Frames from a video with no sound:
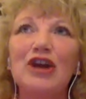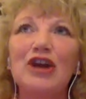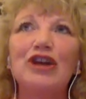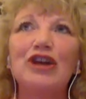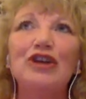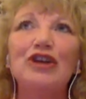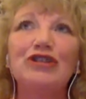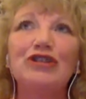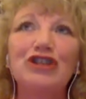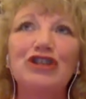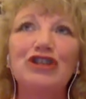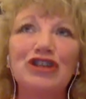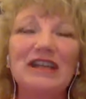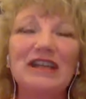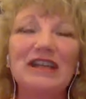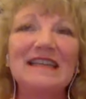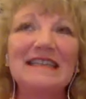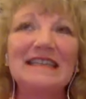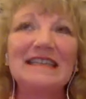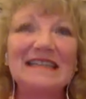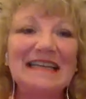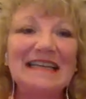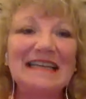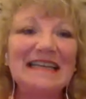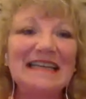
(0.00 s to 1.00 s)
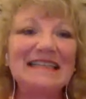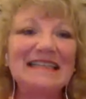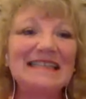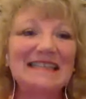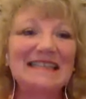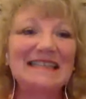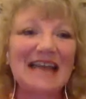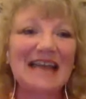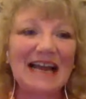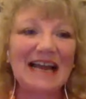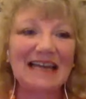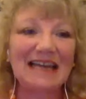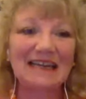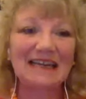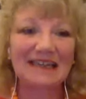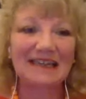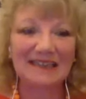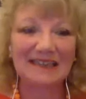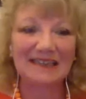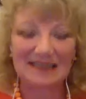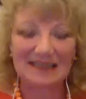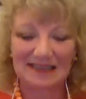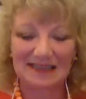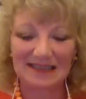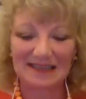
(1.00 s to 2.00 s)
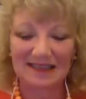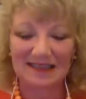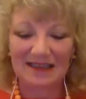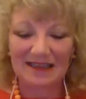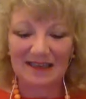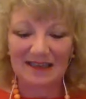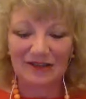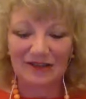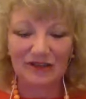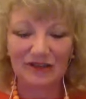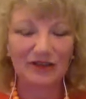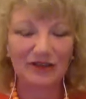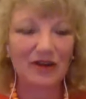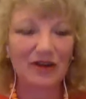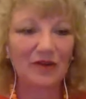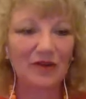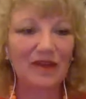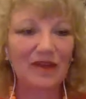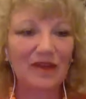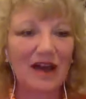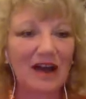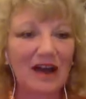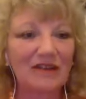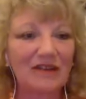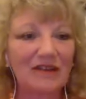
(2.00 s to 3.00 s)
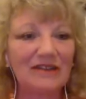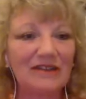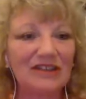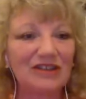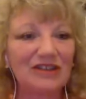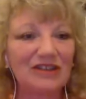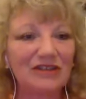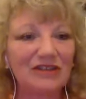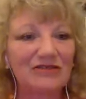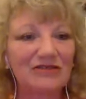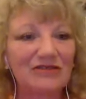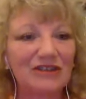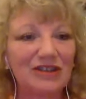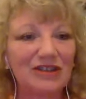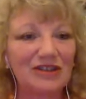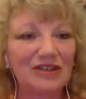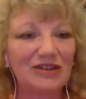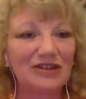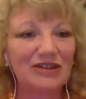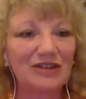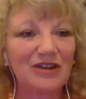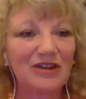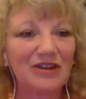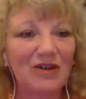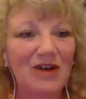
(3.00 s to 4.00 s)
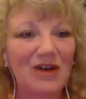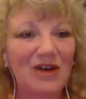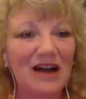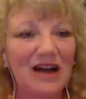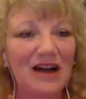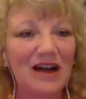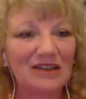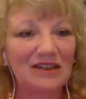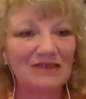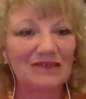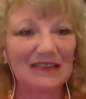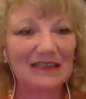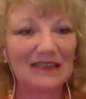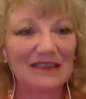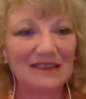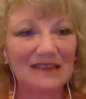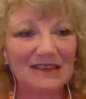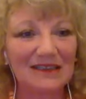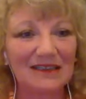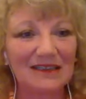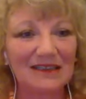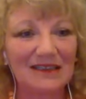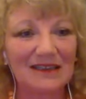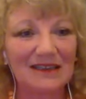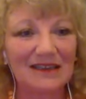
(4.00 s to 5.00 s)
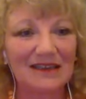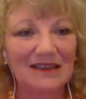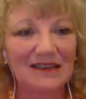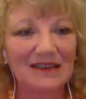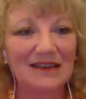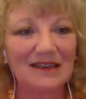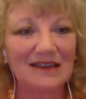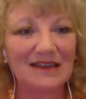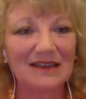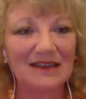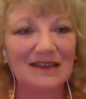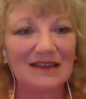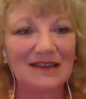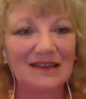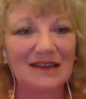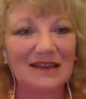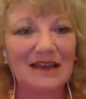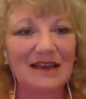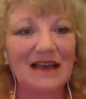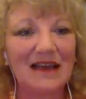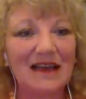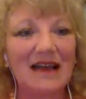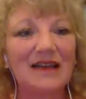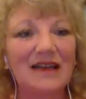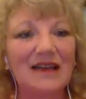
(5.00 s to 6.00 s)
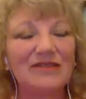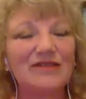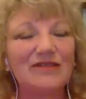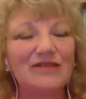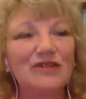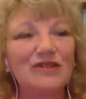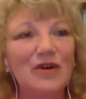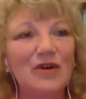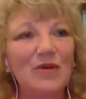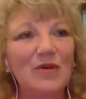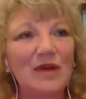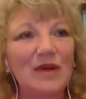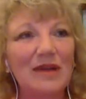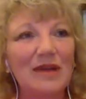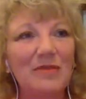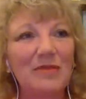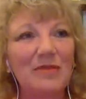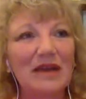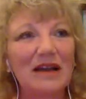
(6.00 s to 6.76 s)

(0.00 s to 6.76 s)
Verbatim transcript: You shouldn't need science to know that hungry children shouldn't go hungry. And so it.